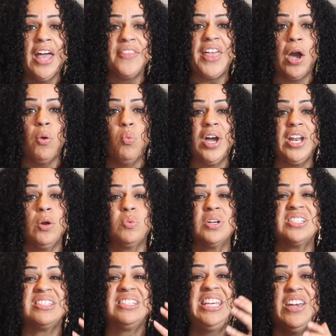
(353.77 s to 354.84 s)
That when it
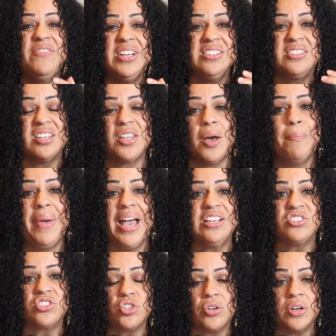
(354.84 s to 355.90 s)
was given to the
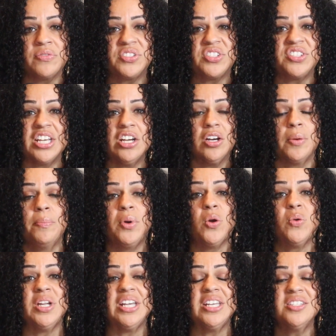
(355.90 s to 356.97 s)
master of
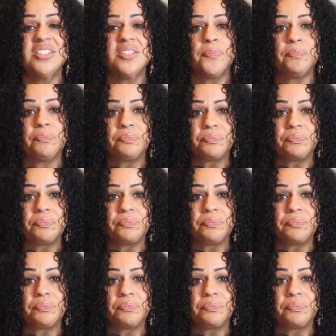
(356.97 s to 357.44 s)
ceremonies,